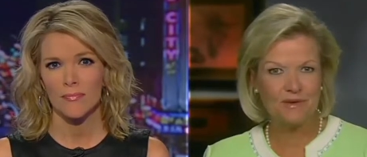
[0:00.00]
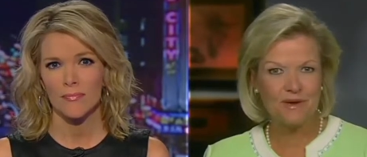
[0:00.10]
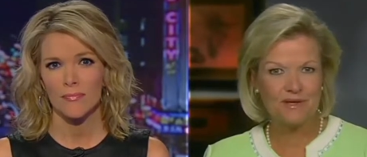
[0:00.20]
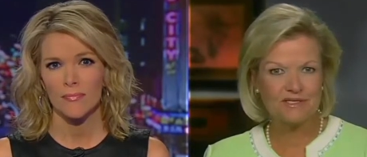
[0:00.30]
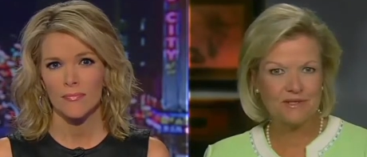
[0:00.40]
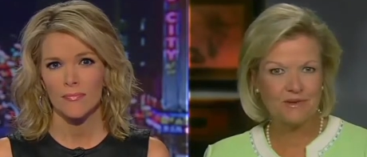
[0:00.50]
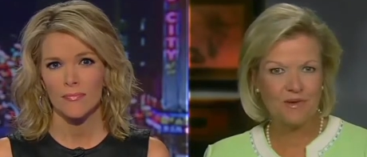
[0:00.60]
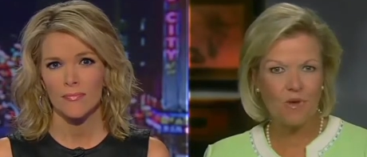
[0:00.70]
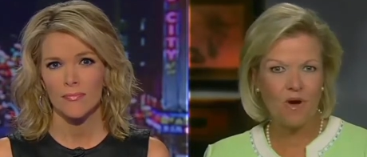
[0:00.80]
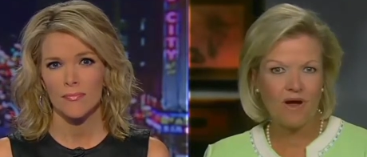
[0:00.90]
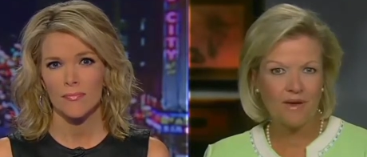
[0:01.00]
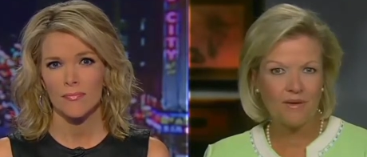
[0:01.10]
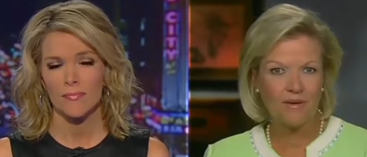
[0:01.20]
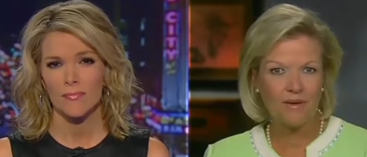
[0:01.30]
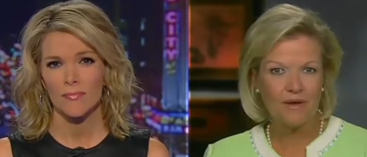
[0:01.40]
Speaker 1: laws that
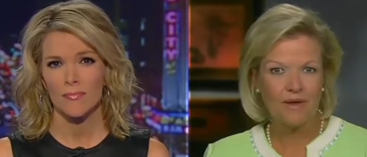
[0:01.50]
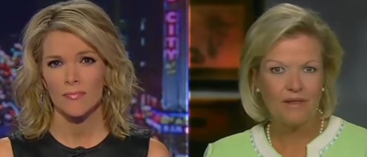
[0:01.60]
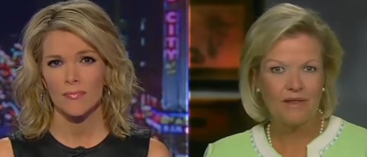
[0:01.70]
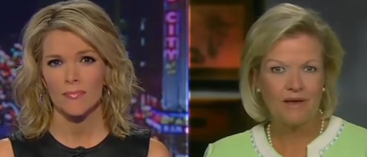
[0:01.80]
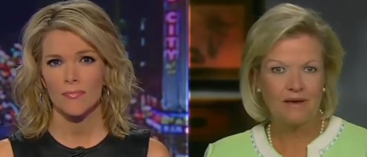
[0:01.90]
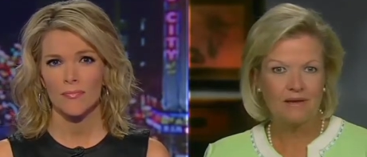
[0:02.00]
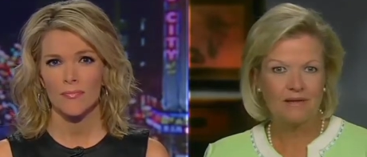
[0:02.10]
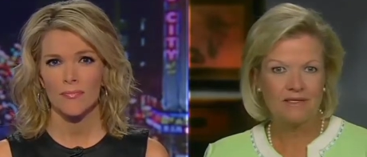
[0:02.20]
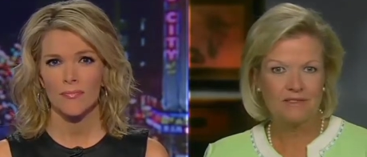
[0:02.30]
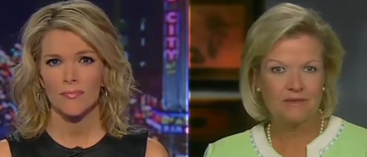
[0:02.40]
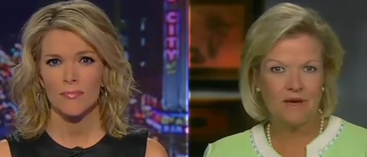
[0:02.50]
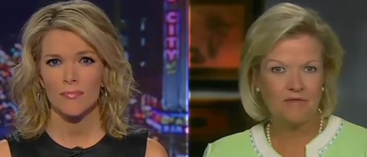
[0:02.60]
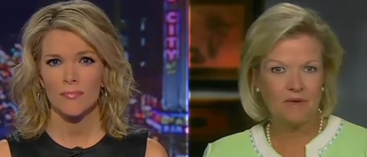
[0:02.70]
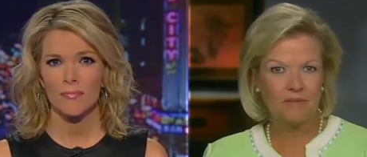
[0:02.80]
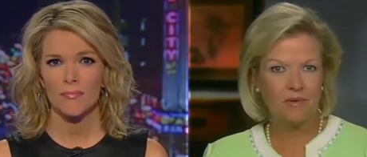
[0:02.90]
require that these
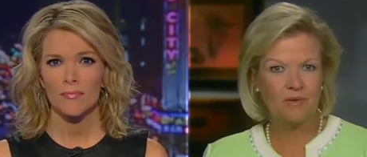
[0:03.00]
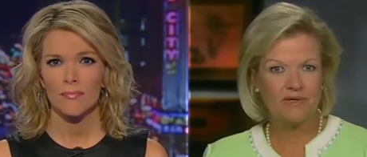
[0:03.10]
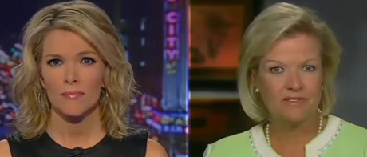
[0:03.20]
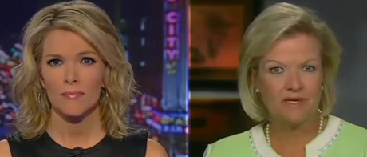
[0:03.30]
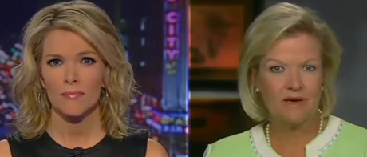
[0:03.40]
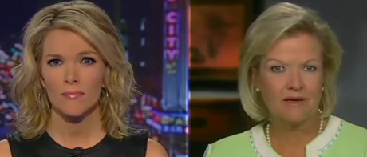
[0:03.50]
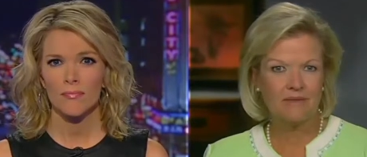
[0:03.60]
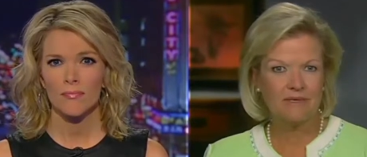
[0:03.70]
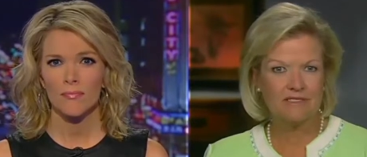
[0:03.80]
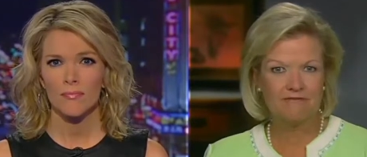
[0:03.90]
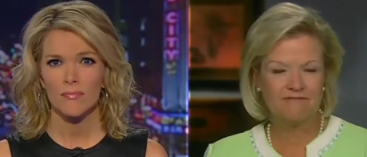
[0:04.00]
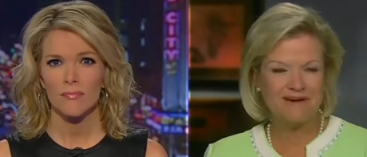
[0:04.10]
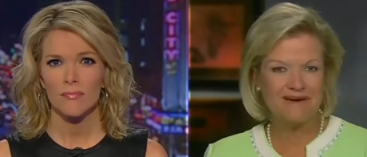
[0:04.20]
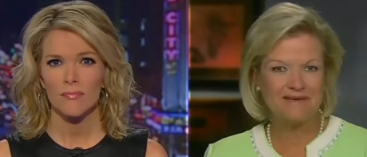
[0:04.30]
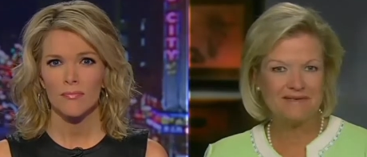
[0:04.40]
government employees' documents and
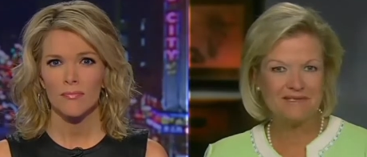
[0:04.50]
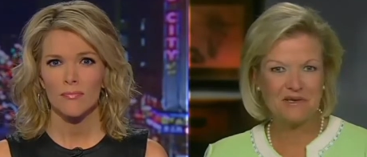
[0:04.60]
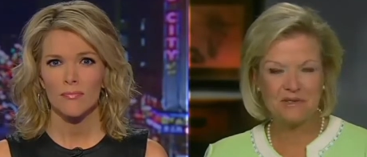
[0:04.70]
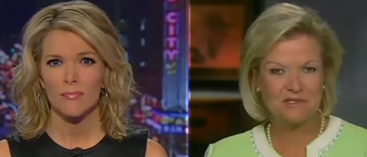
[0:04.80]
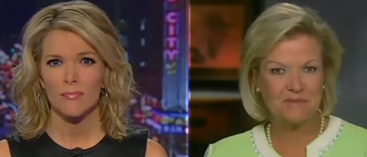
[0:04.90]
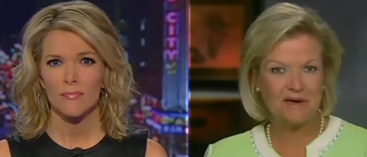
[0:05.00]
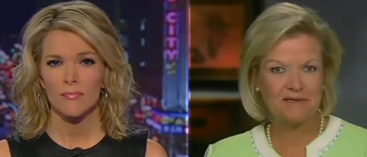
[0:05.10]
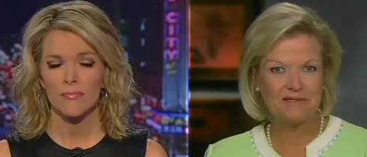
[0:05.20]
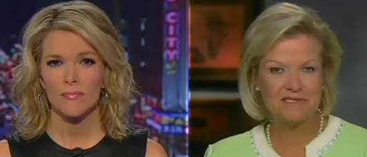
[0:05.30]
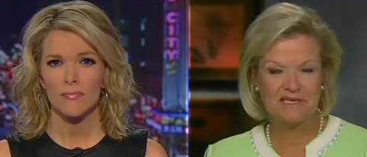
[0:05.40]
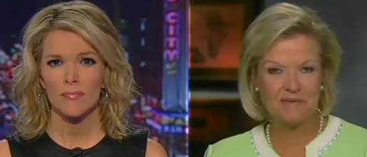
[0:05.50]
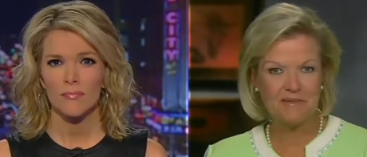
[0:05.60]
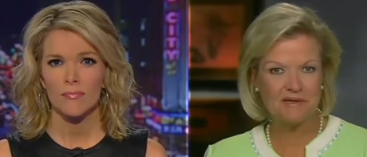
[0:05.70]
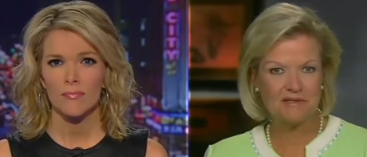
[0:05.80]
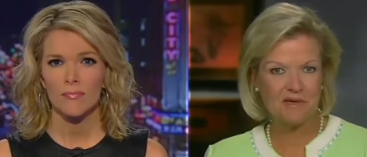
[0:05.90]
files and correspondence and
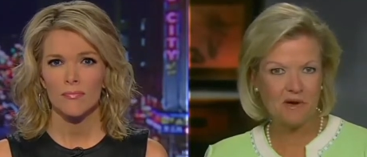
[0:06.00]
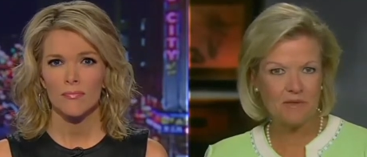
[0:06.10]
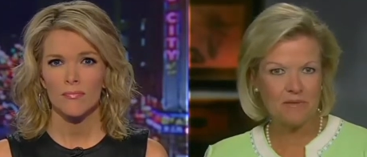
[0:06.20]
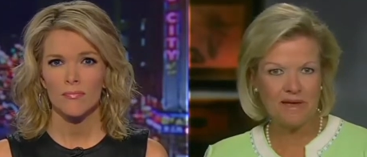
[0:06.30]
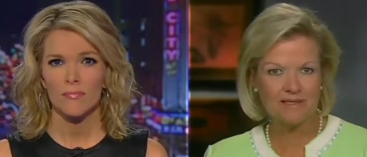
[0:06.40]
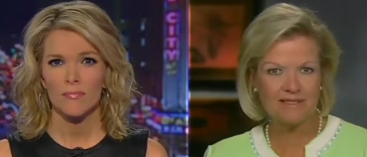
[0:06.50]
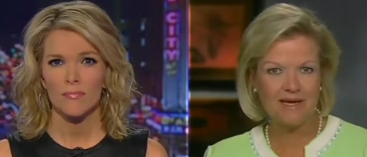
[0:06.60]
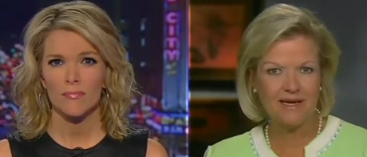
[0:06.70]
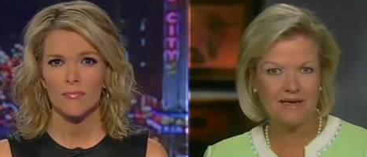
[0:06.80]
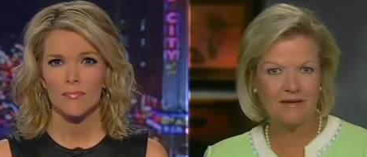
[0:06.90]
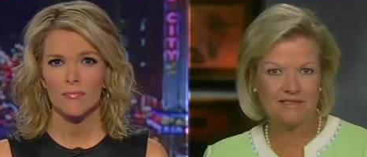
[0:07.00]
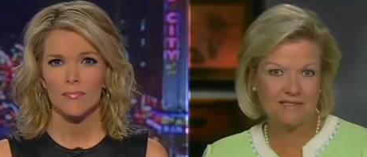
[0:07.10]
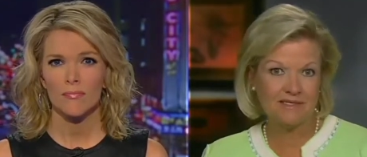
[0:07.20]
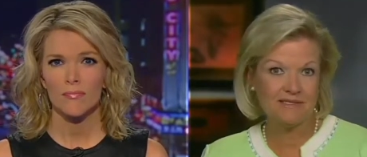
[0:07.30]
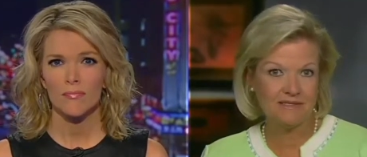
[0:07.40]
emails all be maintained. As
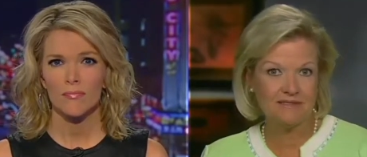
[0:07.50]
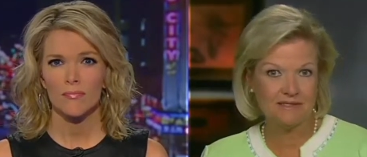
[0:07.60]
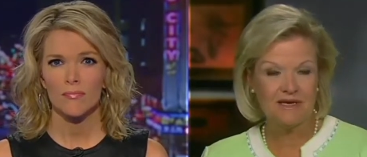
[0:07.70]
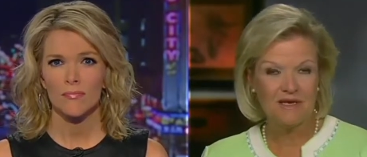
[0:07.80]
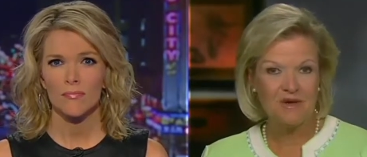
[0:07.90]
citizens,